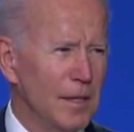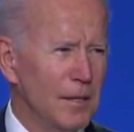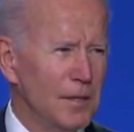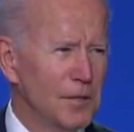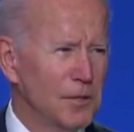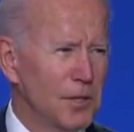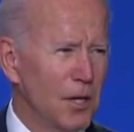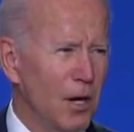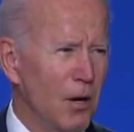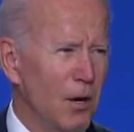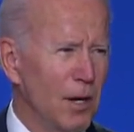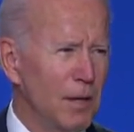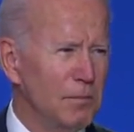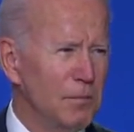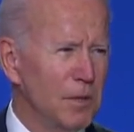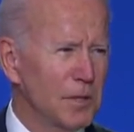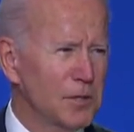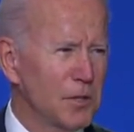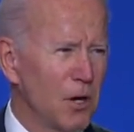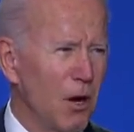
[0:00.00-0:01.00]
So it
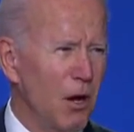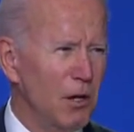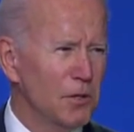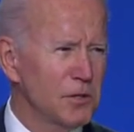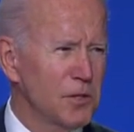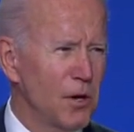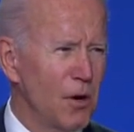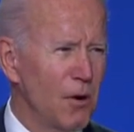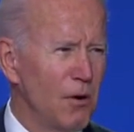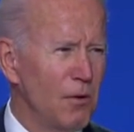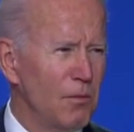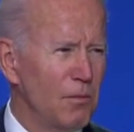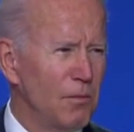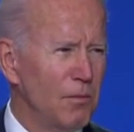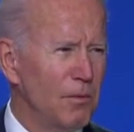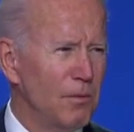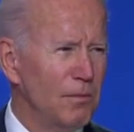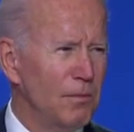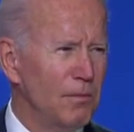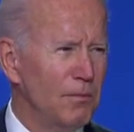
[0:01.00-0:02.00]
must
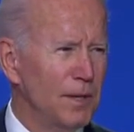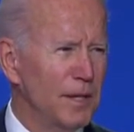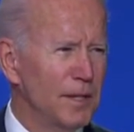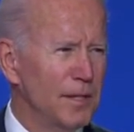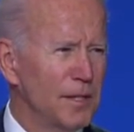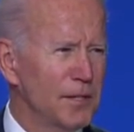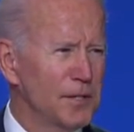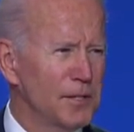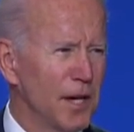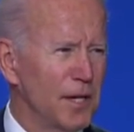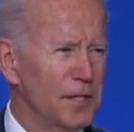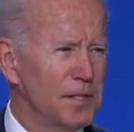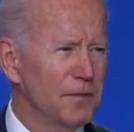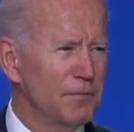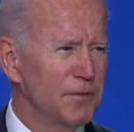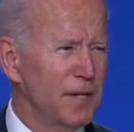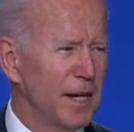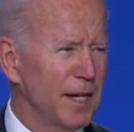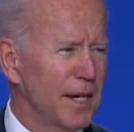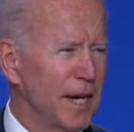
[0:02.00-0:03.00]
also be a
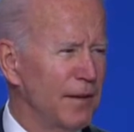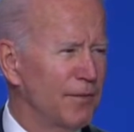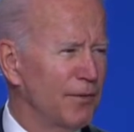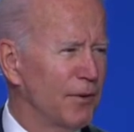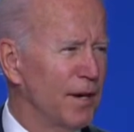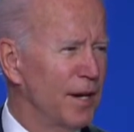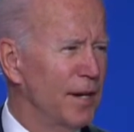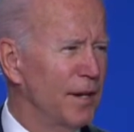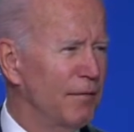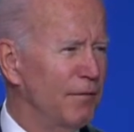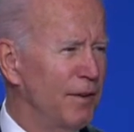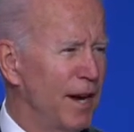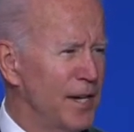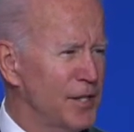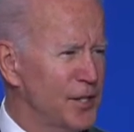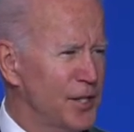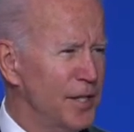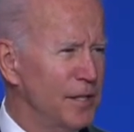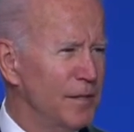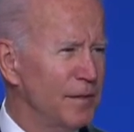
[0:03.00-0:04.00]
decisive decade for
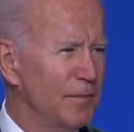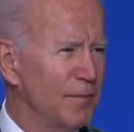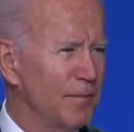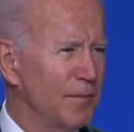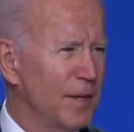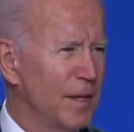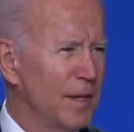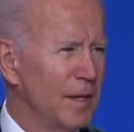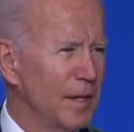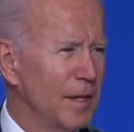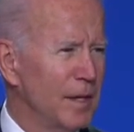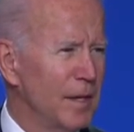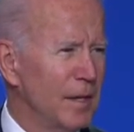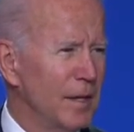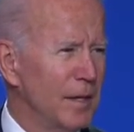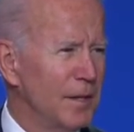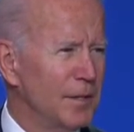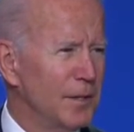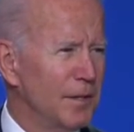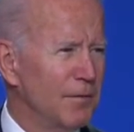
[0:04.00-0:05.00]
innovation,
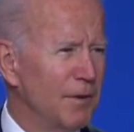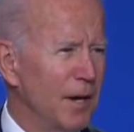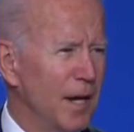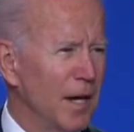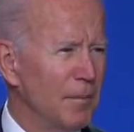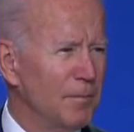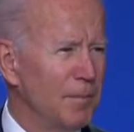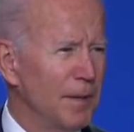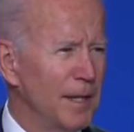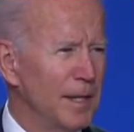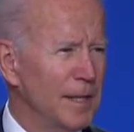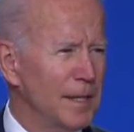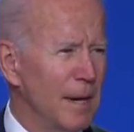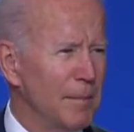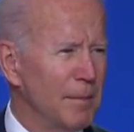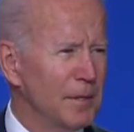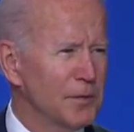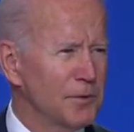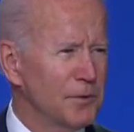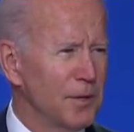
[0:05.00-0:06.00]
developing,
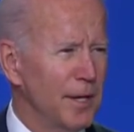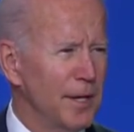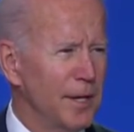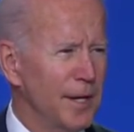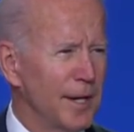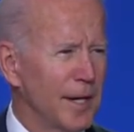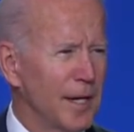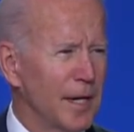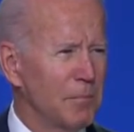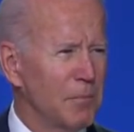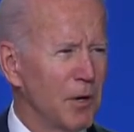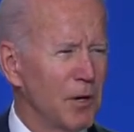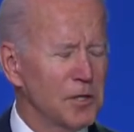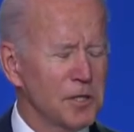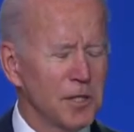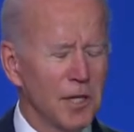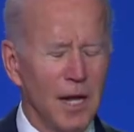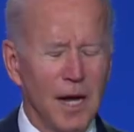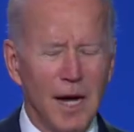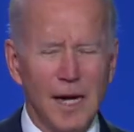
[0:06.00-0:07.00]
demonstrating, and
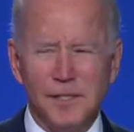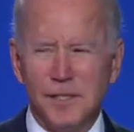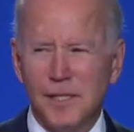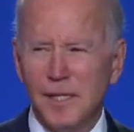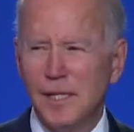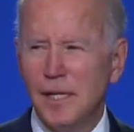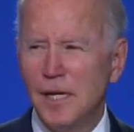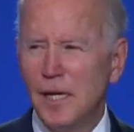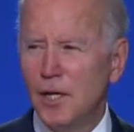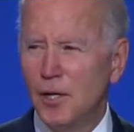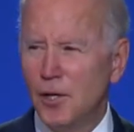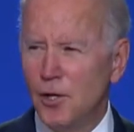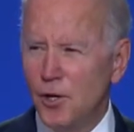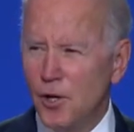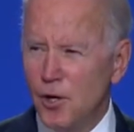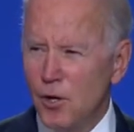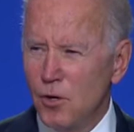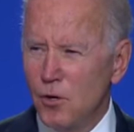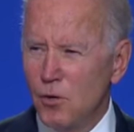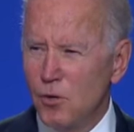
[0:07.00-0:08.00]
commercializing
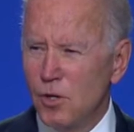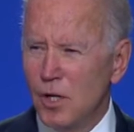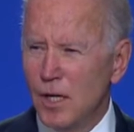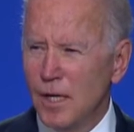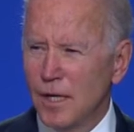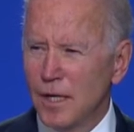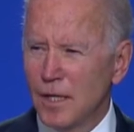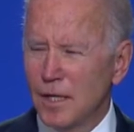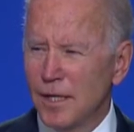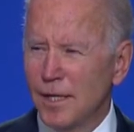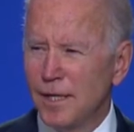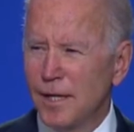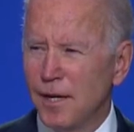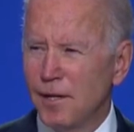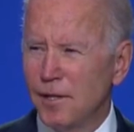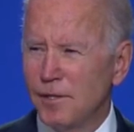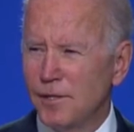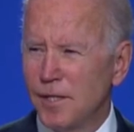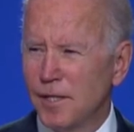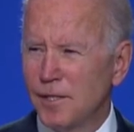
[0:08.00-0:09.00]
new clean
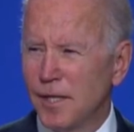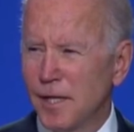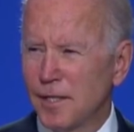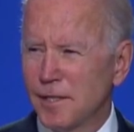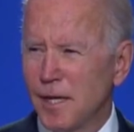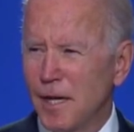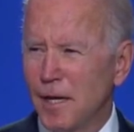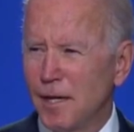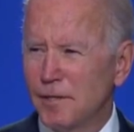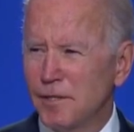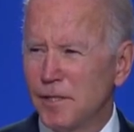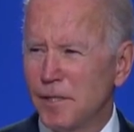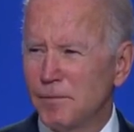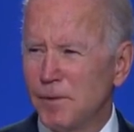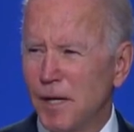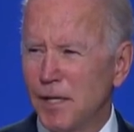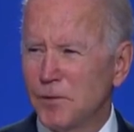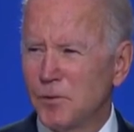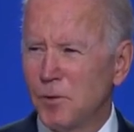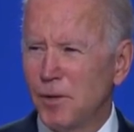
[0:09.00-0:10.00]
energy technologies
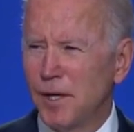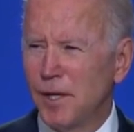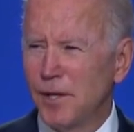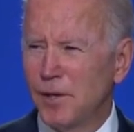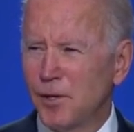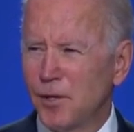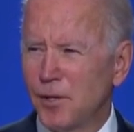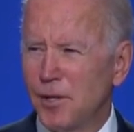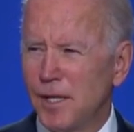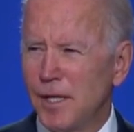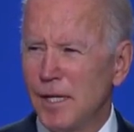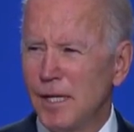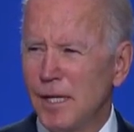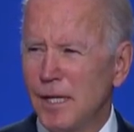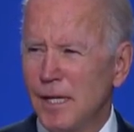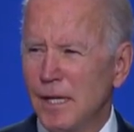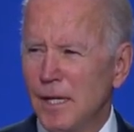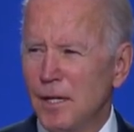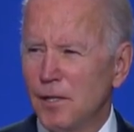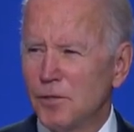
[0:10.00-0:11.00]
by 2030
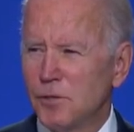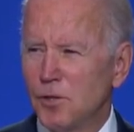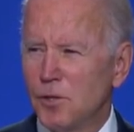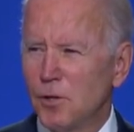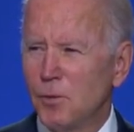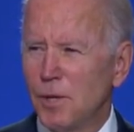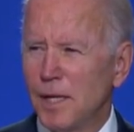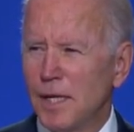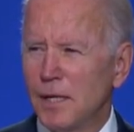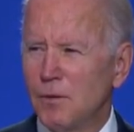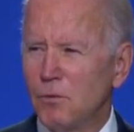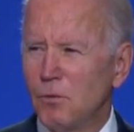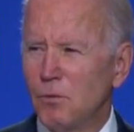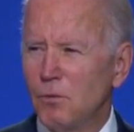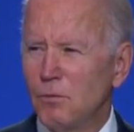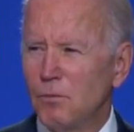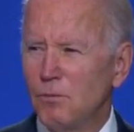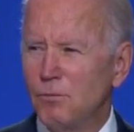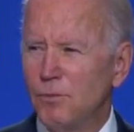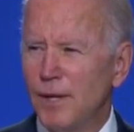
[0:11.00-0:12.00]
so
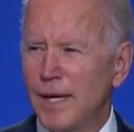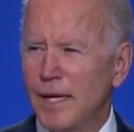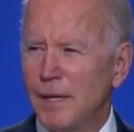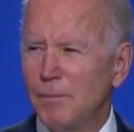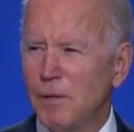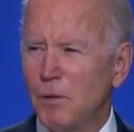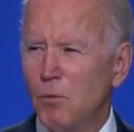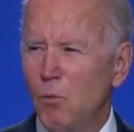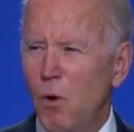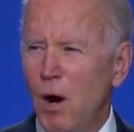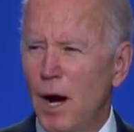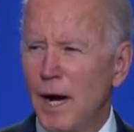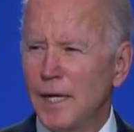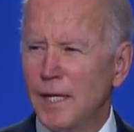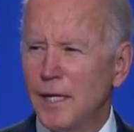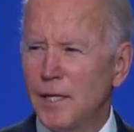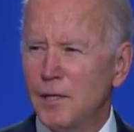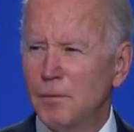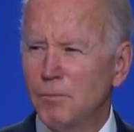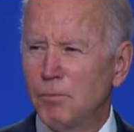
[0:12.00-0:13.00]
that they can be
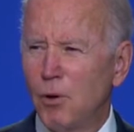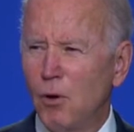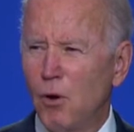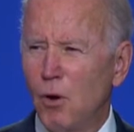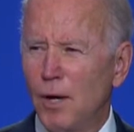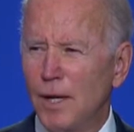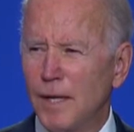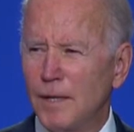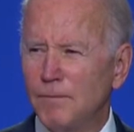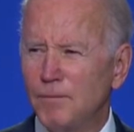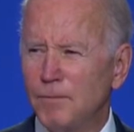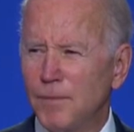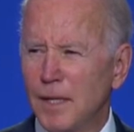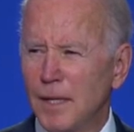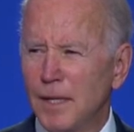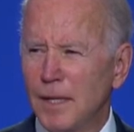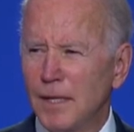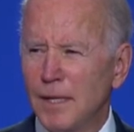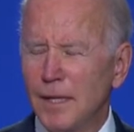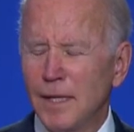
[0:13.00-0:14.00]
widely deployed
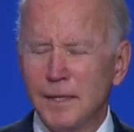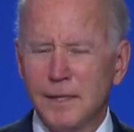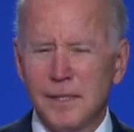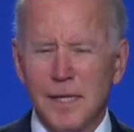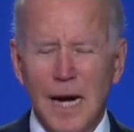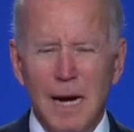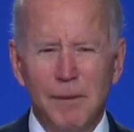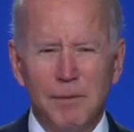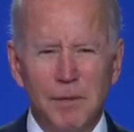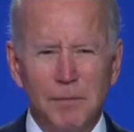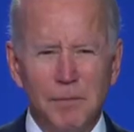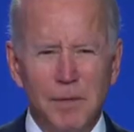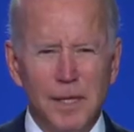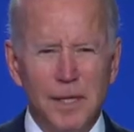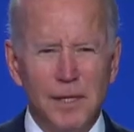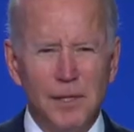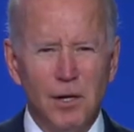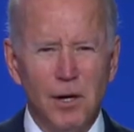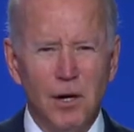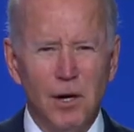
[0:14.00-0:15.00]
in time to
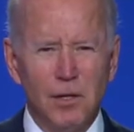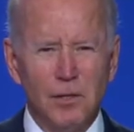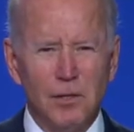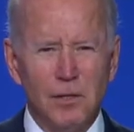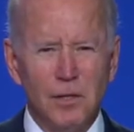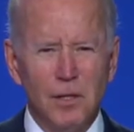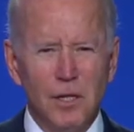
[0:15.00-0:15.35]
meet our